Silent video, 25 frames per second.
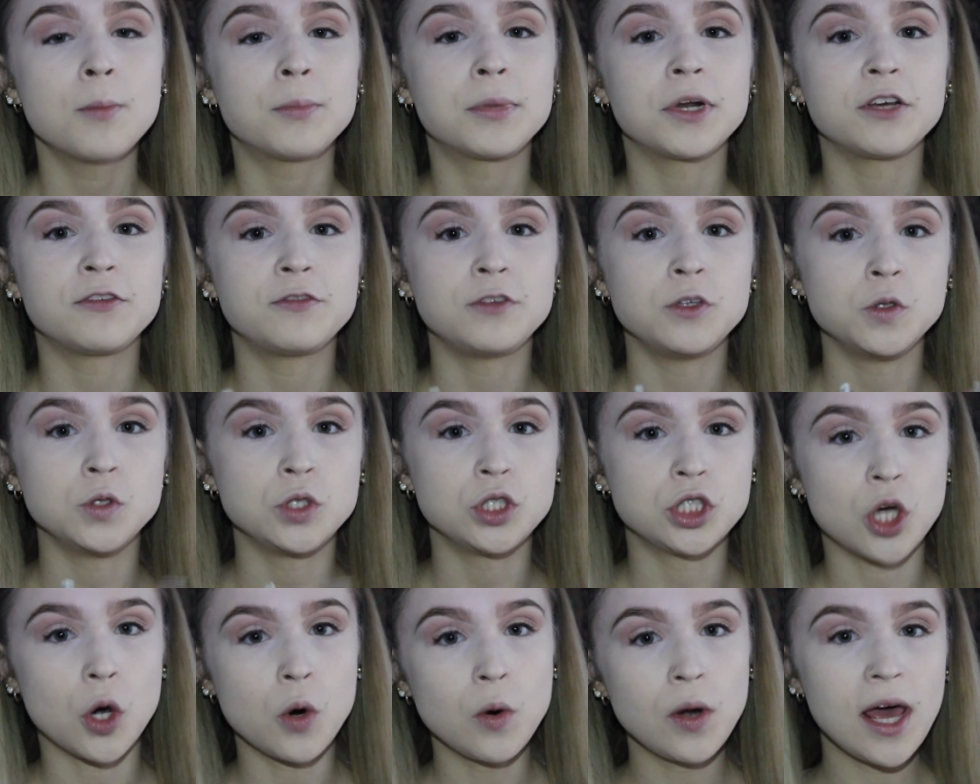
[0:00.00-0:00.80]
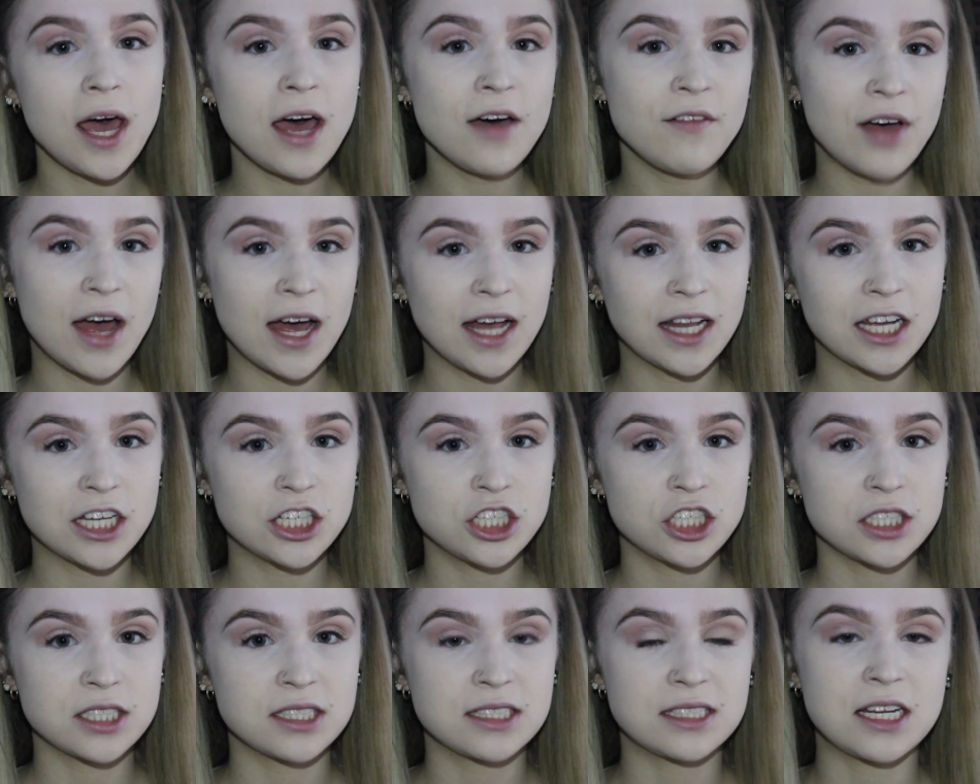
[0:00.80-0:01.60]
But if you don't have
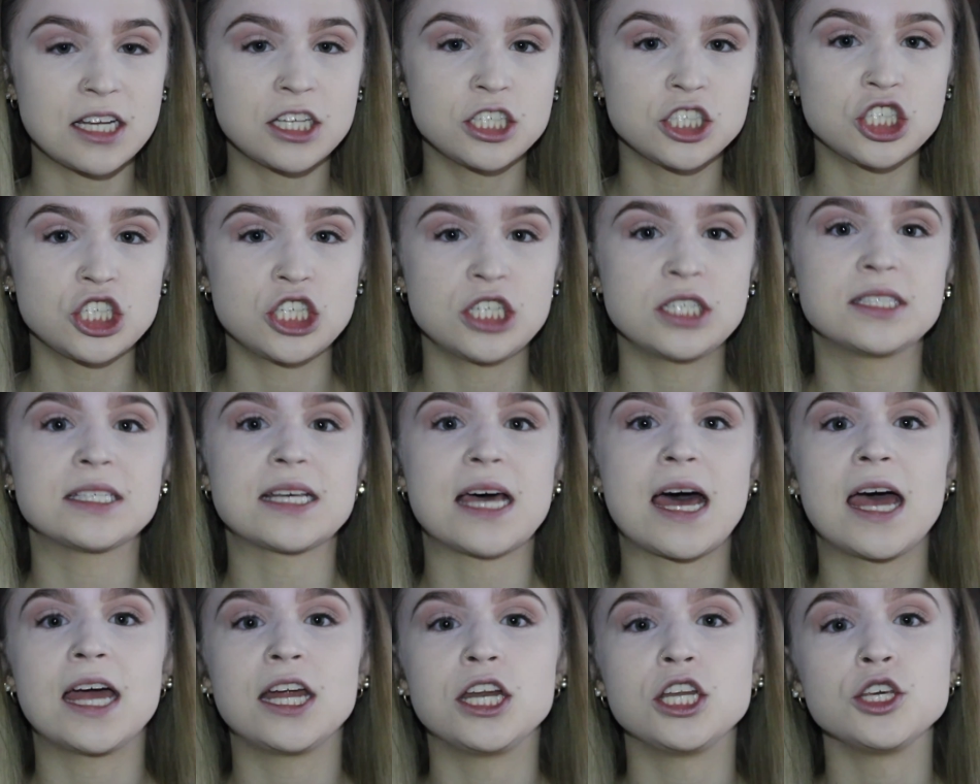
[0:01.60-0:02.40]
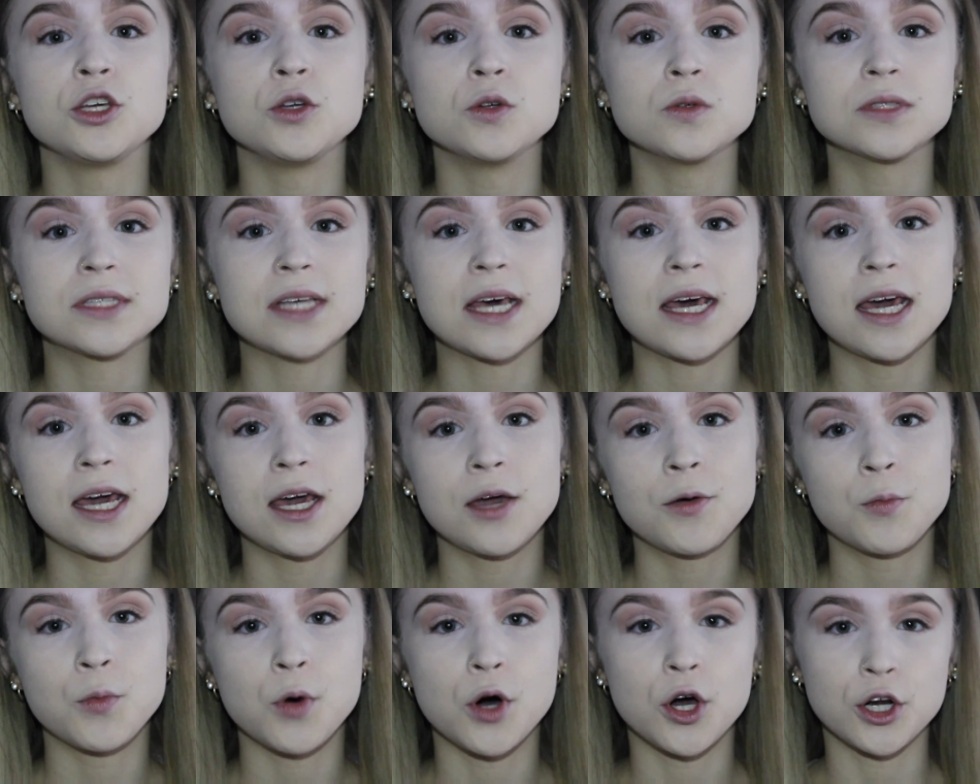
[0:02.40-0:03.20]
eyelash extensions, I'd use
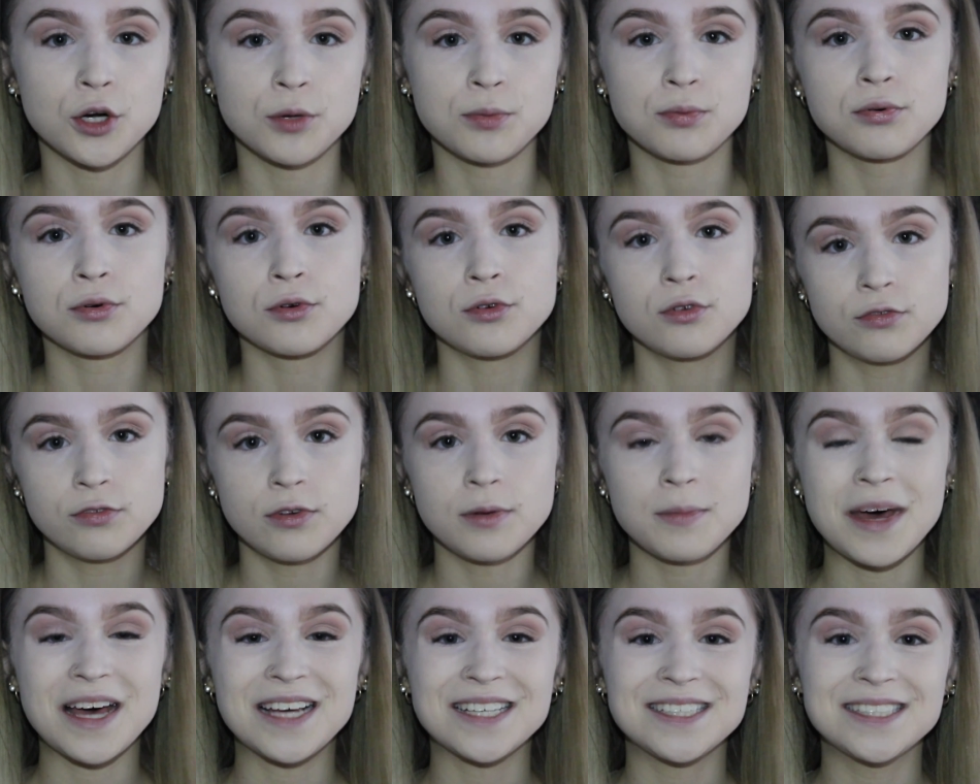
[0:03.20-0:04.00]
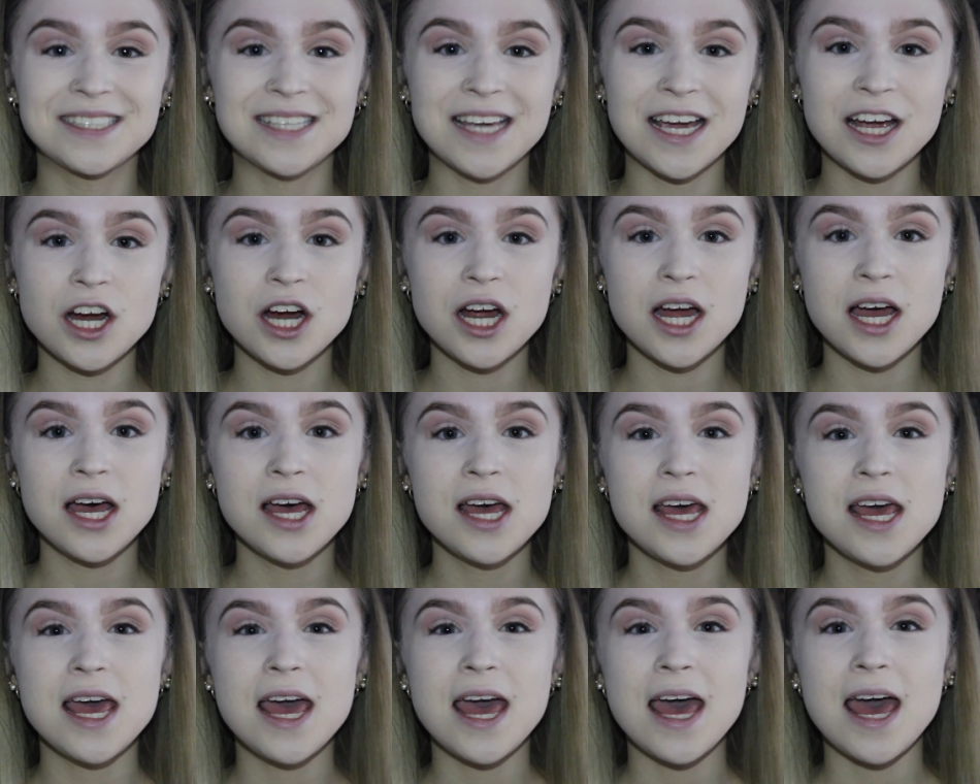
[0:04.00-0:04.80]
a waterproof mascara
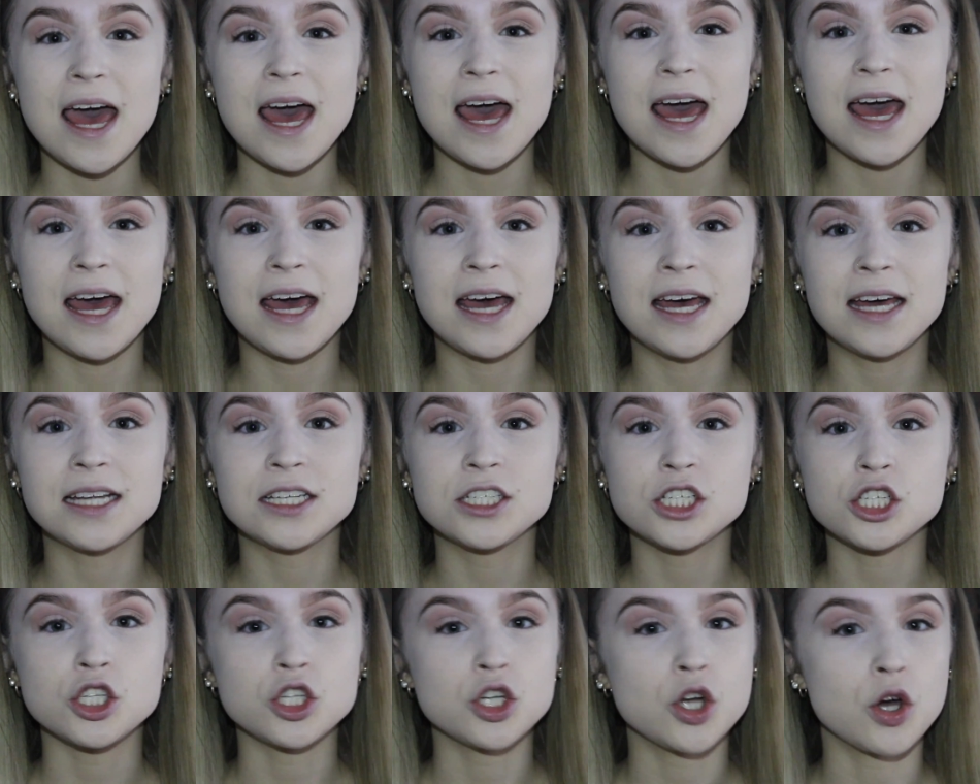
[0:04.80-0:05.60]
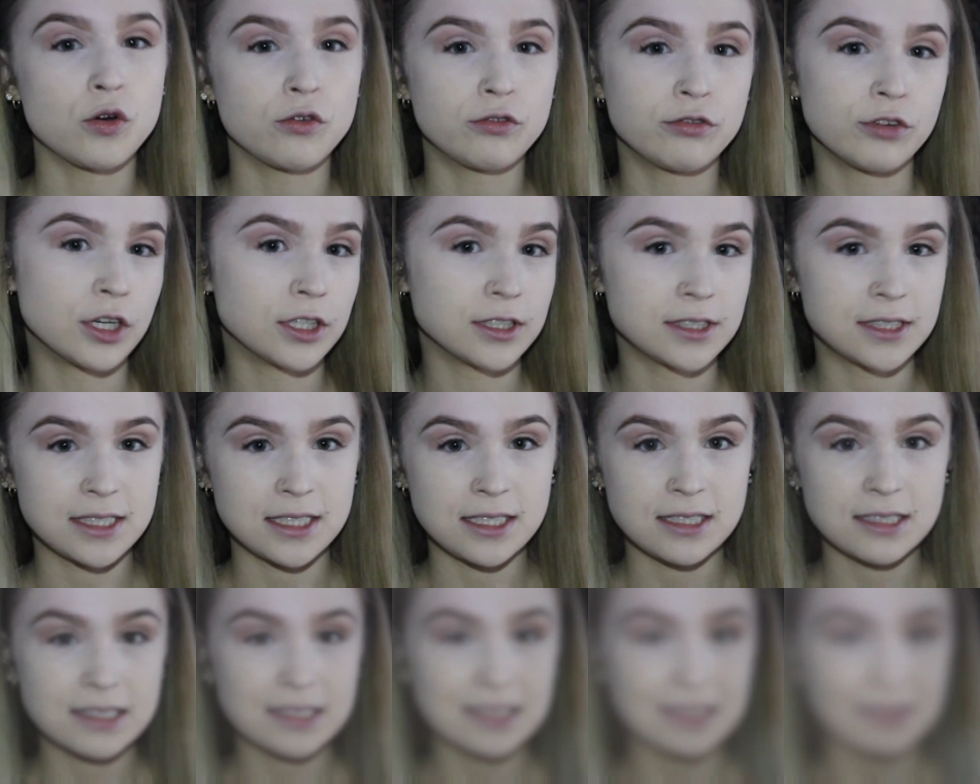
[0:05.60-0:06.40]
and no
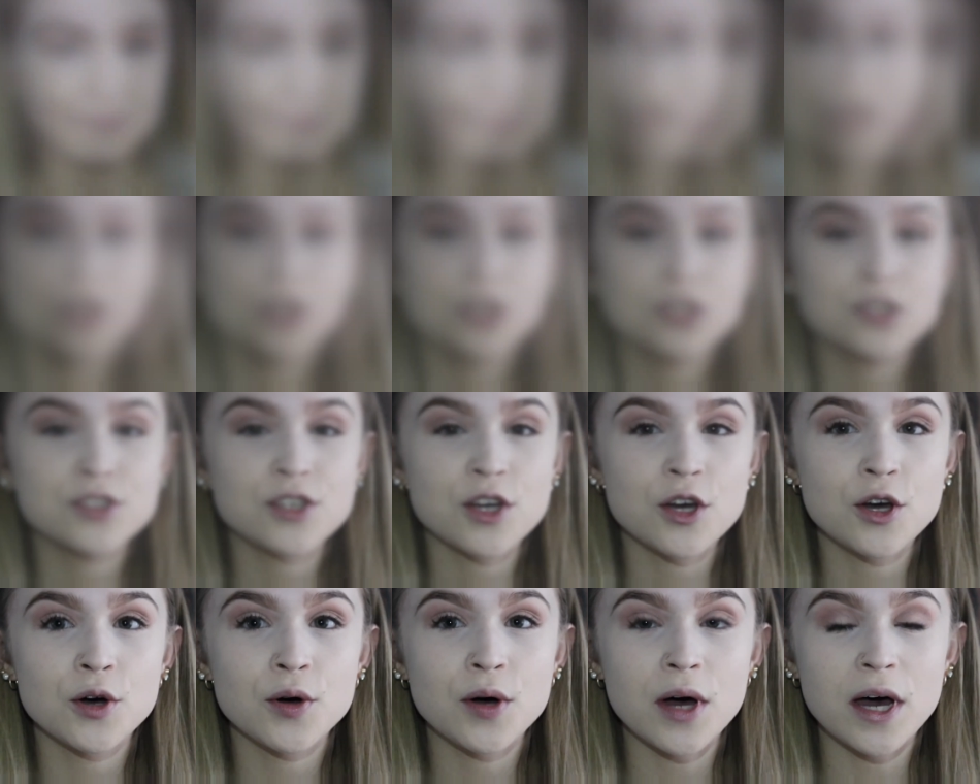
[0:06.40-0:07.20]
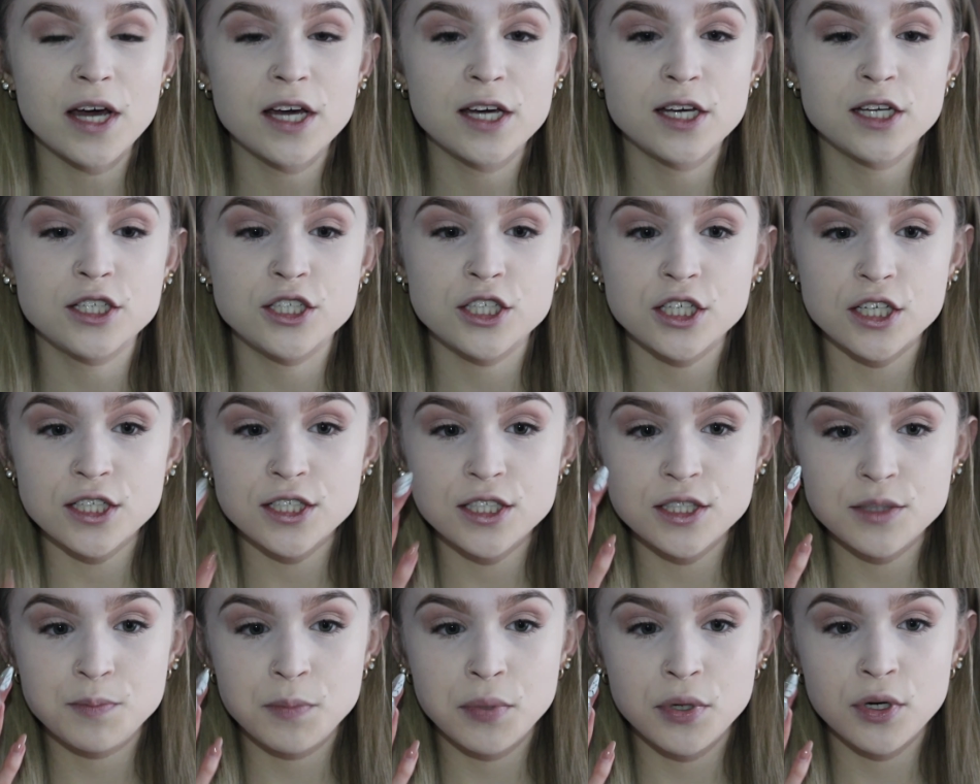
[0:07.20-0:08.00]
falsies. So I
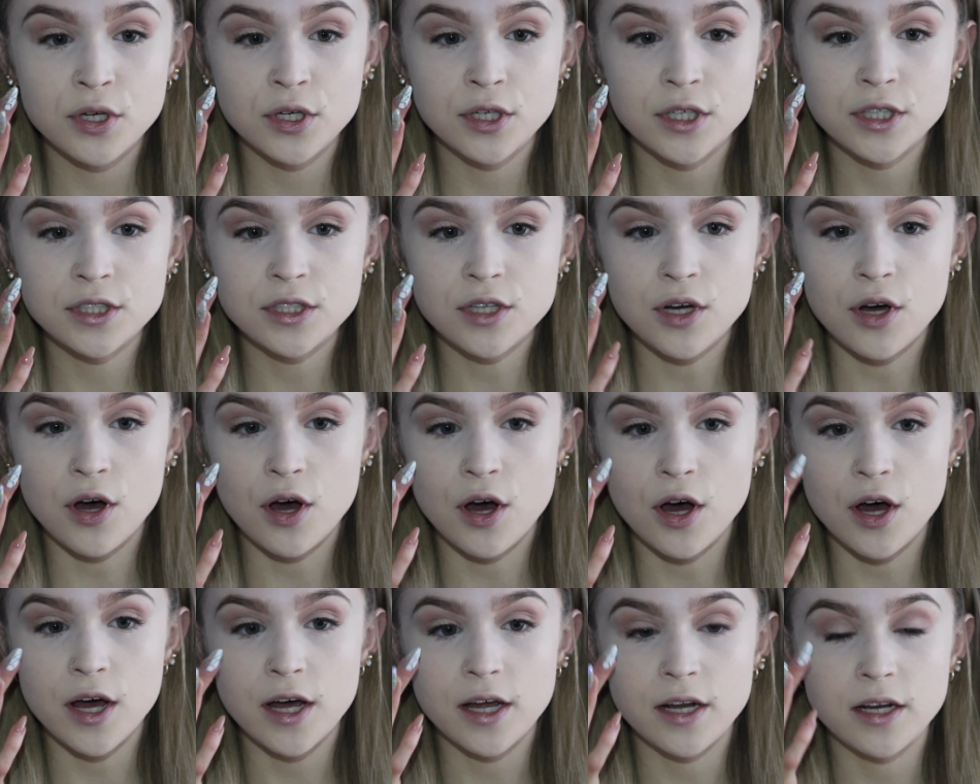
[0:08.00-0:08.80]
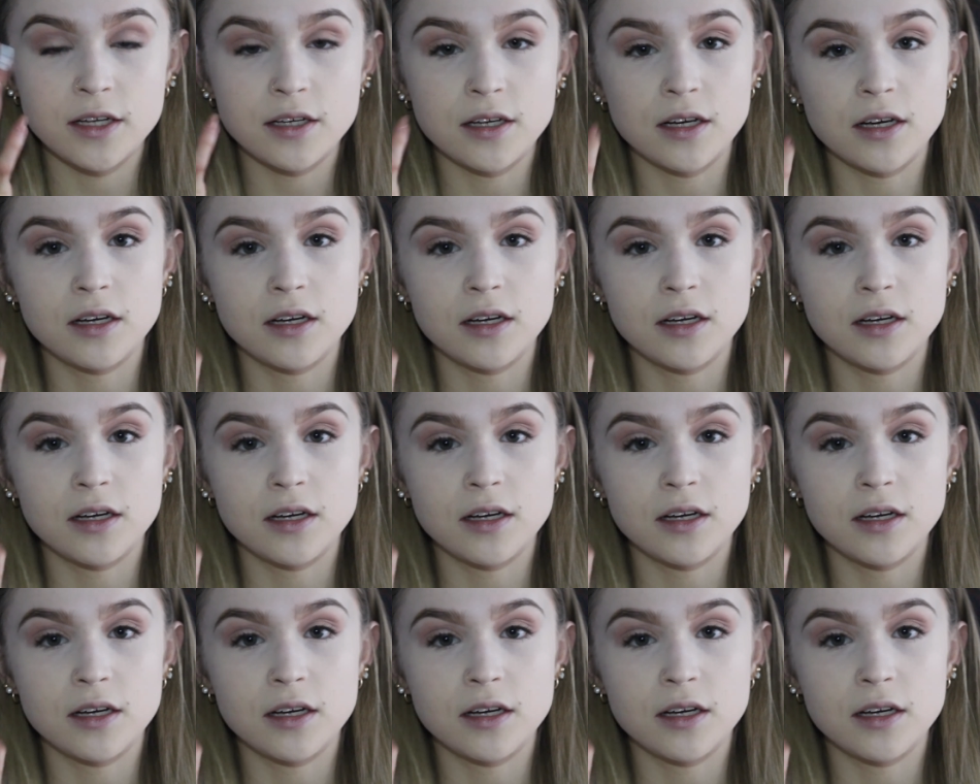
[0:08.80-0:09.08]
just put on